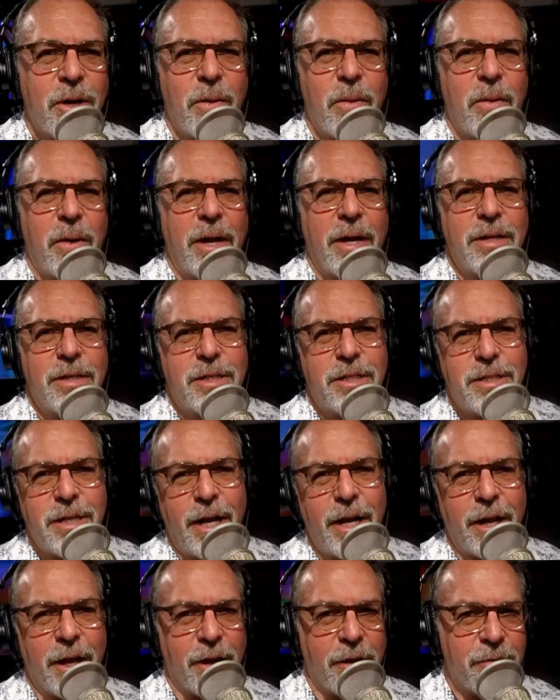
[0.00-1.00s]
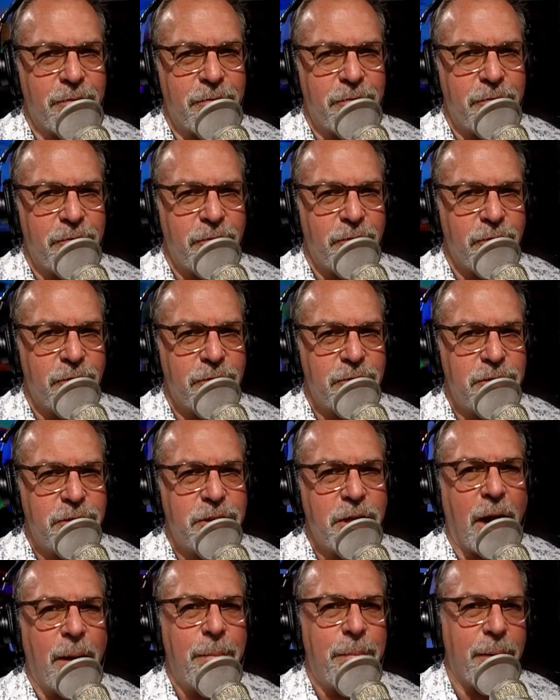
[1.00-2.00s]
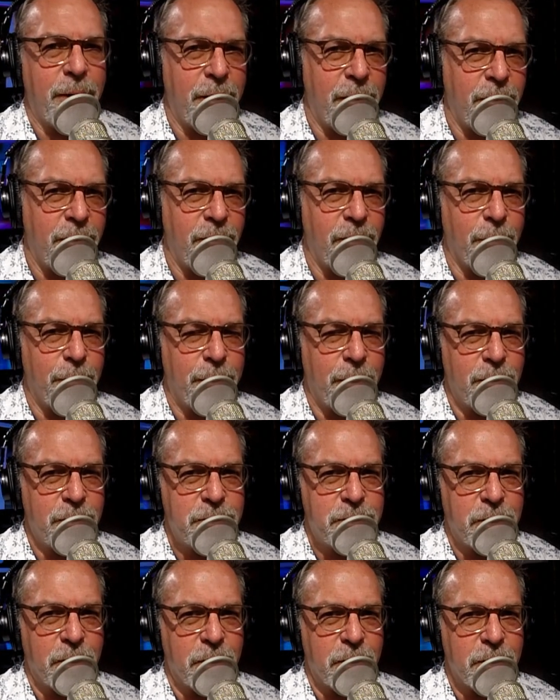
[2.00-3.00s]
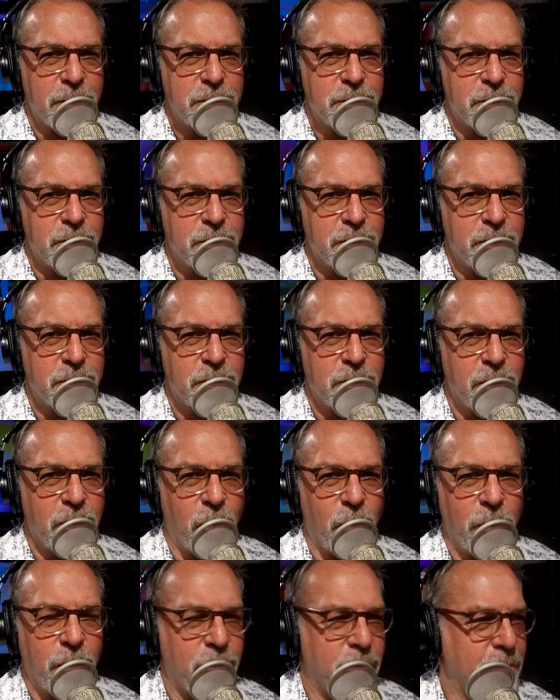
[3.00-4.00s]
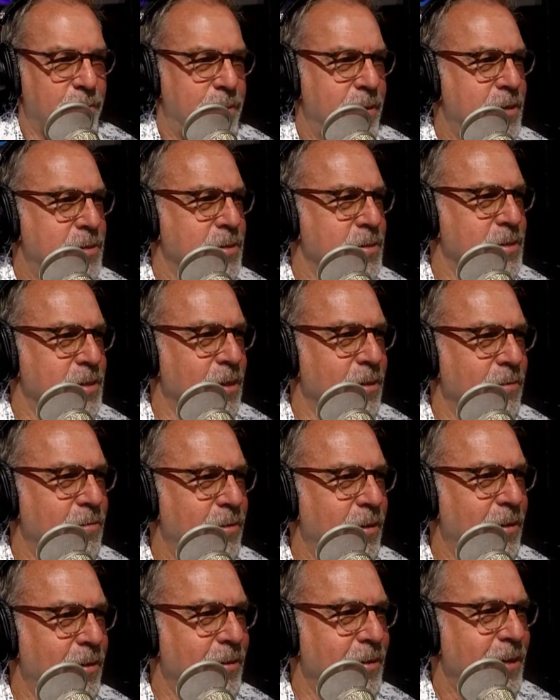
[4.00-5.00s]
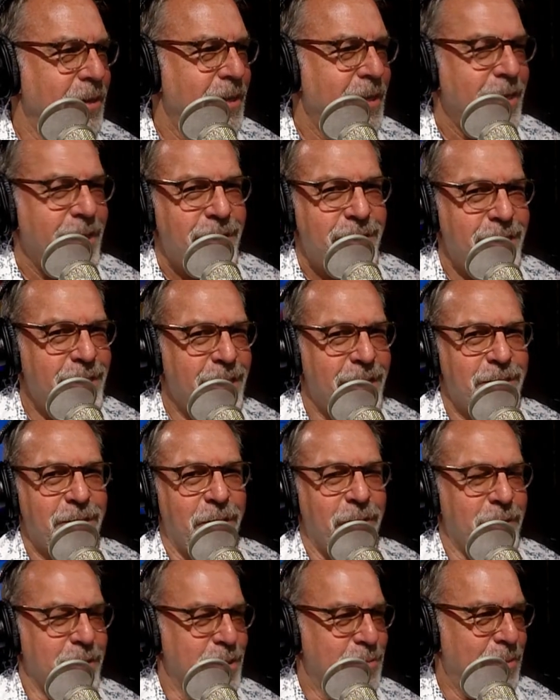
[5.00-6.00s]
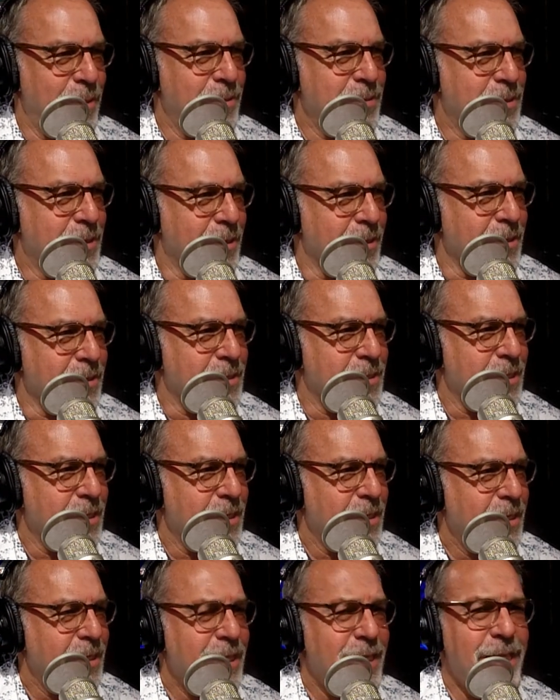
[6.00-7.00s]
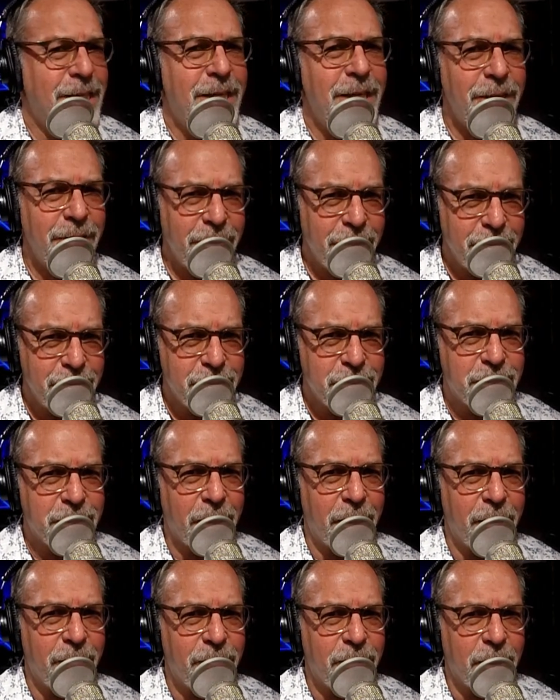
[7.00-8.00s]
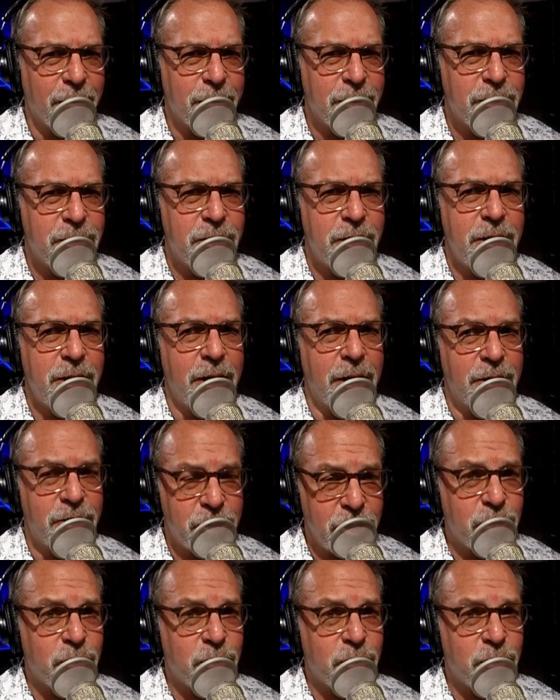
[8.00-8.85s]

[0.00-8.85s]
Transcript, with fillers: so instead of dumping the postcards and just going with the pictures on the phone, she does all these postcards. Years of them and she and